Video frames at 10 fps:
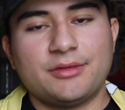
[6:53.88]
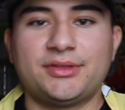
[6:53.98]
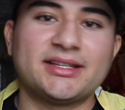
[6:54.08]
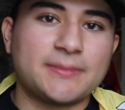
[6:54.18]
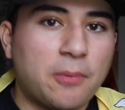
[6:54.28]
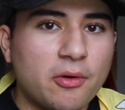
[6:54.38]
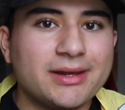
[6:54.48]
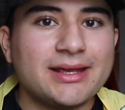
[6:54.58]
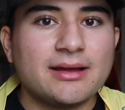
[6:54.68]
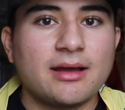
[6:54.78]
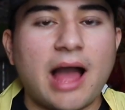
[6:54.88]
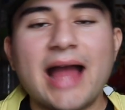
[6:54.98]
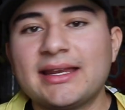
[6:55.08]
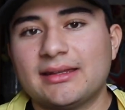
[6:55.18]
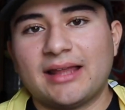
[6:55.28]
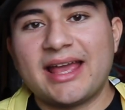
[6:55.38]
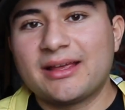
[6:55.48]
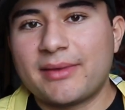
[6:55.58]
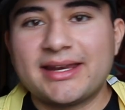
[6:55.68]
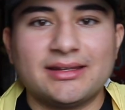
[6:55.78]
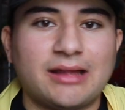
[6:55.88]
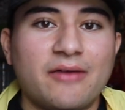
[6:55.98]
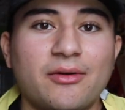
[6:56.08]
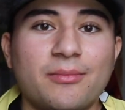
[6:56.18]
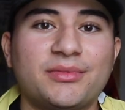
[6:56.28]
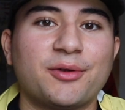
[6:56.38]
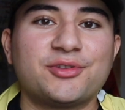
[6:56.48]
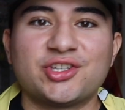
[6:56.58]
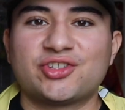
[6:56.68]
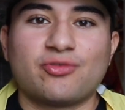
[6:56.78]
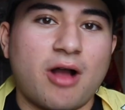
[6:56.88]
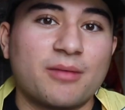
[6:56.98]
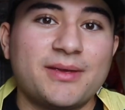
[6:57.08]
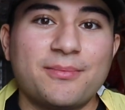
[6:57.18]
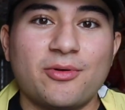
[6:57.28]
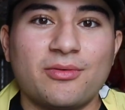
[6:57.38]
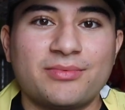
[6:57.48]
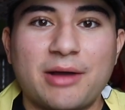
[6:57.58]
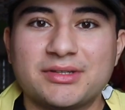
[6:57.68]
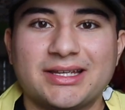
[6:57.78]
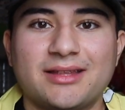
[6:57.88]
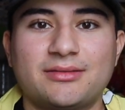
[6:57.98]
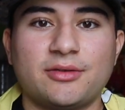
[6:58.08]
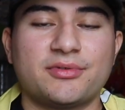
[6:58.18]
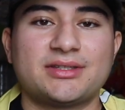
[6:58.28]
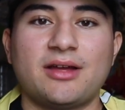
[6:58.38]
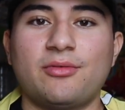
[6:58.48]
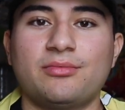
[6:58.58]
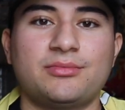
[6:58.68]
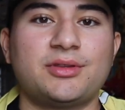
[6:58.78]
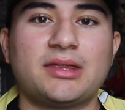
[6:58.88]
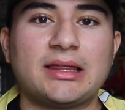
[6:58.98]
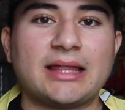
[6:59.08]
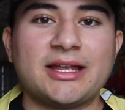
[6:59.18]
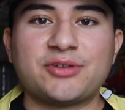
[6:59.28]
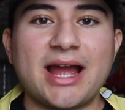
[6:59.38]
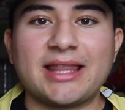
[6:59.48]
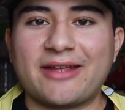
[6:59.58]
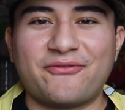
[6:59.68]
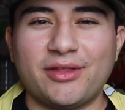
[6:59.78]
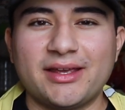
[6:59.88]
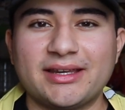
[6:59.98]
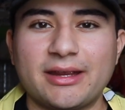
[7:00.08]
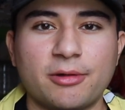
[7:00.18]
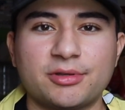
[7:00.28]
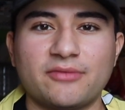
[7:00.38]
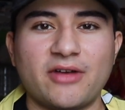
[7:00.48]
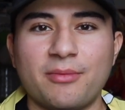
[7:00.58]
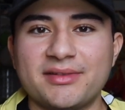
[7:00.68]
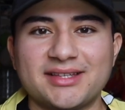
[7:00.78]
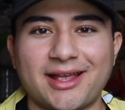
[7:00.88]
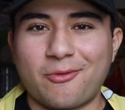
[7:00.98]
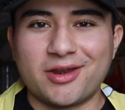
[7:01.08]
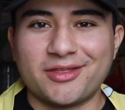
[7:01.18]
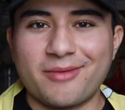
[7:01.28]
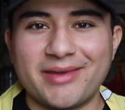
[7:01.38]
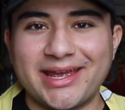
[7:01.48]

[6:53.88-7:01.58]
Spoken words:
disappointing. I didn't like him, I didn't love him. They were just strong people, that was it. There was no, they tried like filling in character development to like one of them,